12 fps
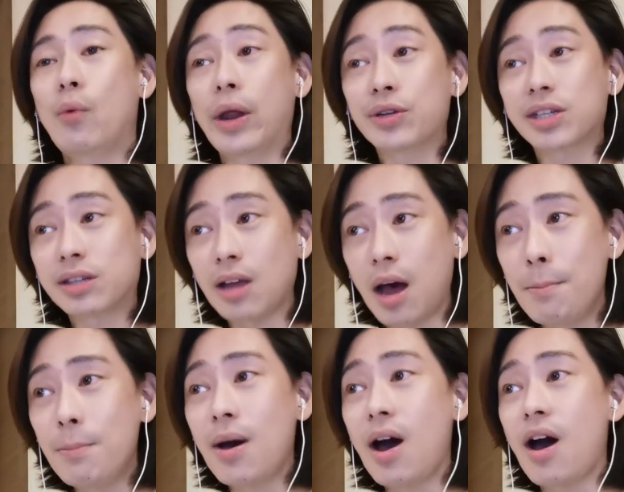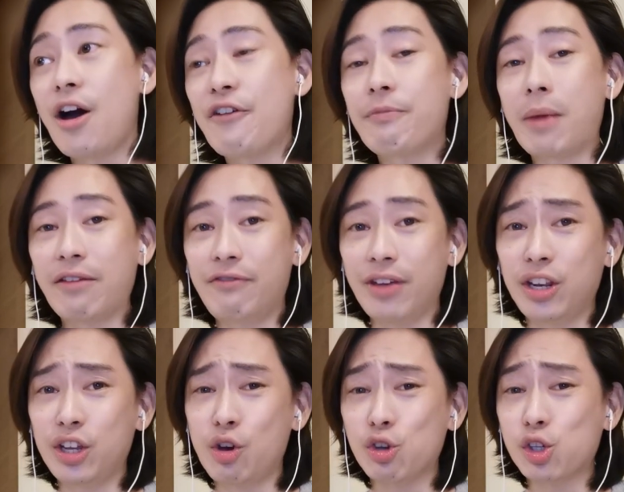where some of my
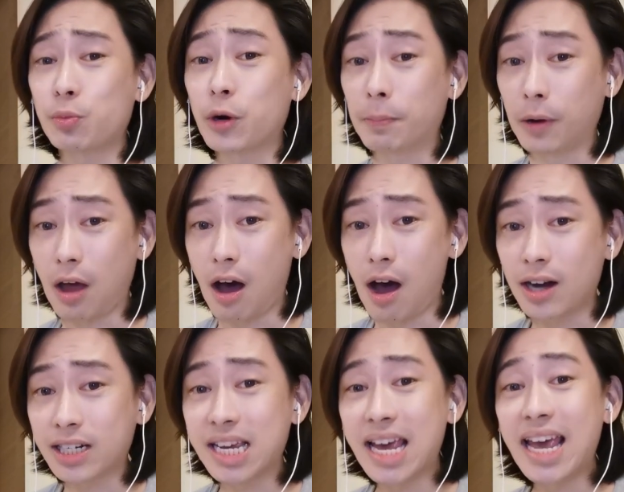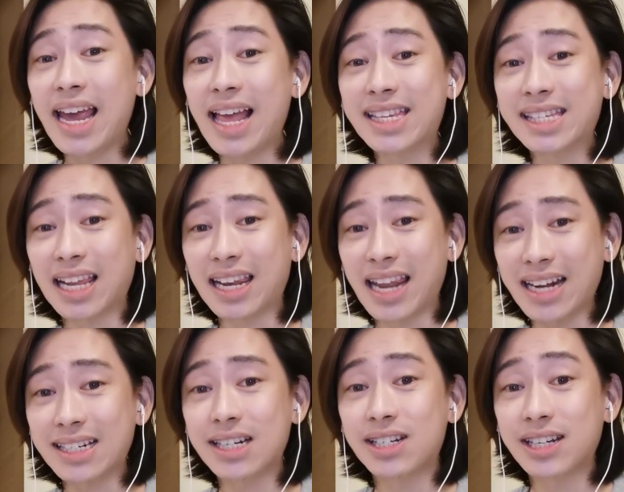videos were blocked in
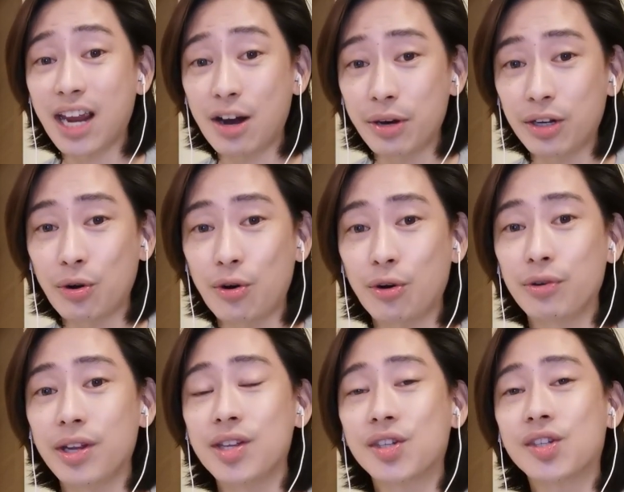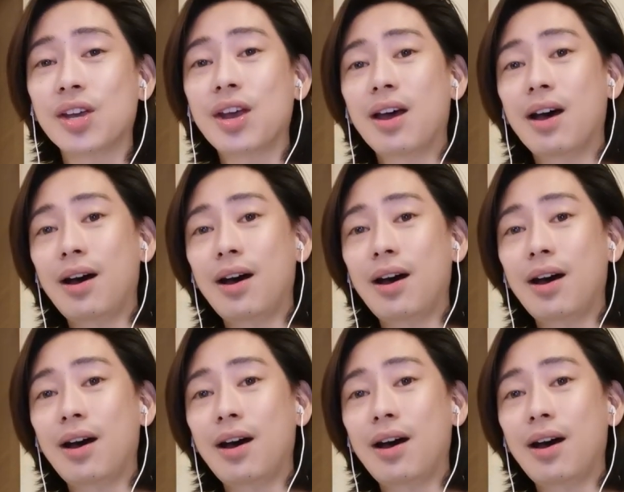selected territories